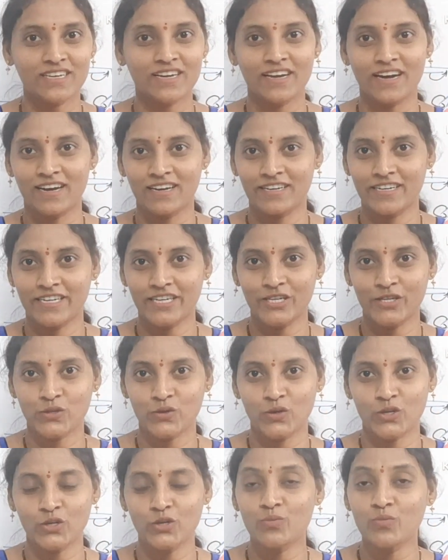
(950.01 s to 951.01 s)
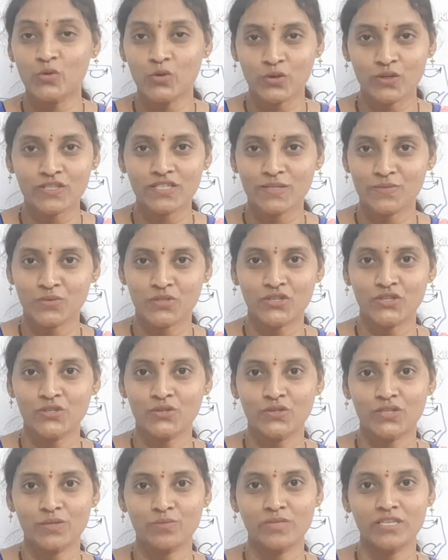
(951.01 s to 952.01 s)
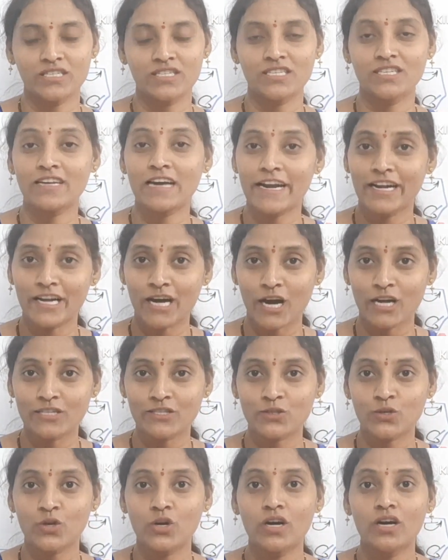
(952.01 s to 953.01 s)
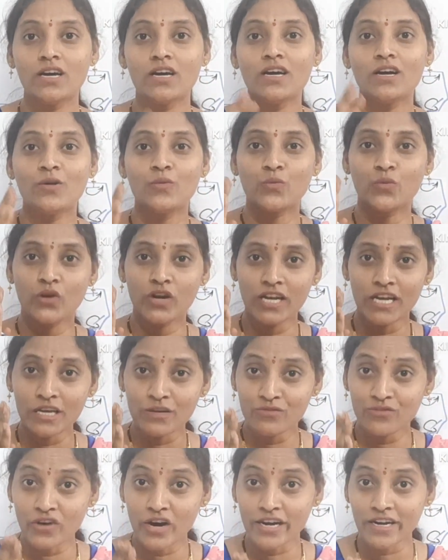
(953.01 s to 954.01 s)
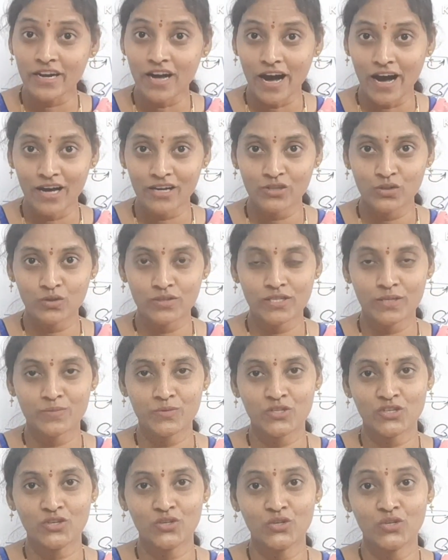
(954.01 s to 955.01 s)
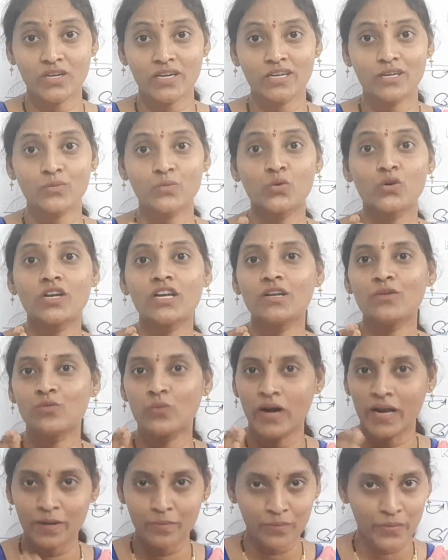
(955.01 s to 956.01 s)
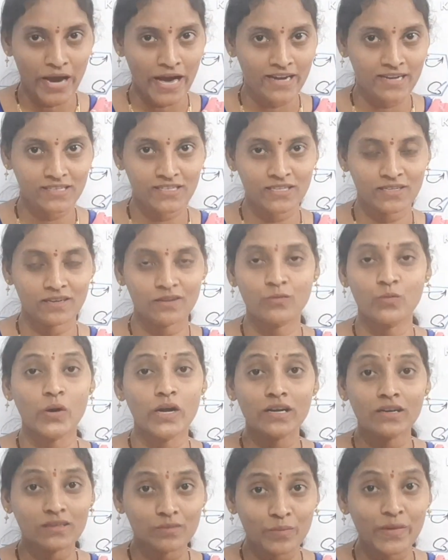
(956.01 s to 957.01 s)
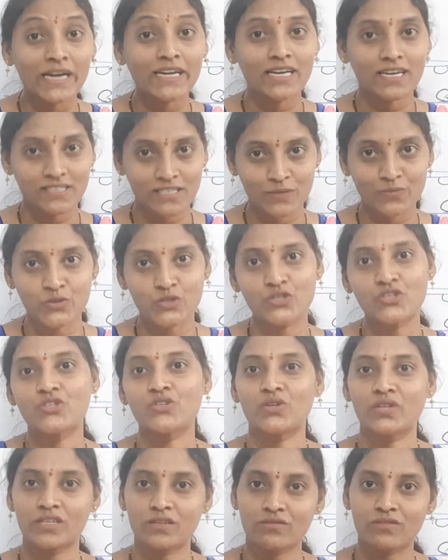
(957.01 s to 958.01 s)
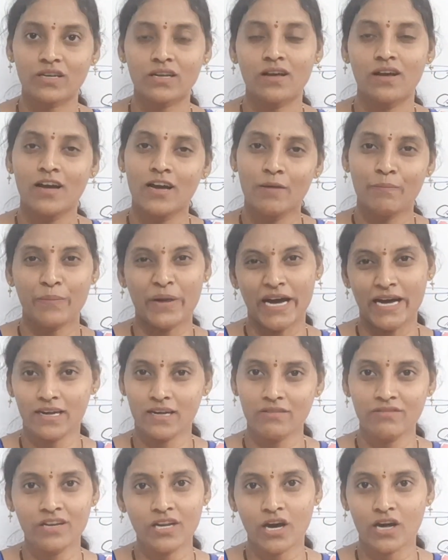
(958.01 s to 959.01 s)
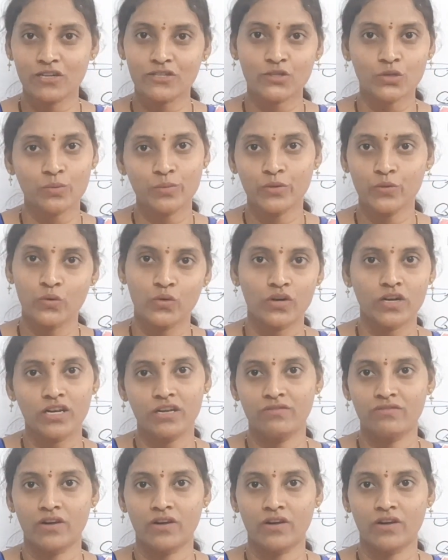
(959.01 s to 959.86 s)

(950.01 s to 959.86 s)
I already told you, mono substituted benzene, and also only one ortho substituent, only one one meta substituent will, para will also be only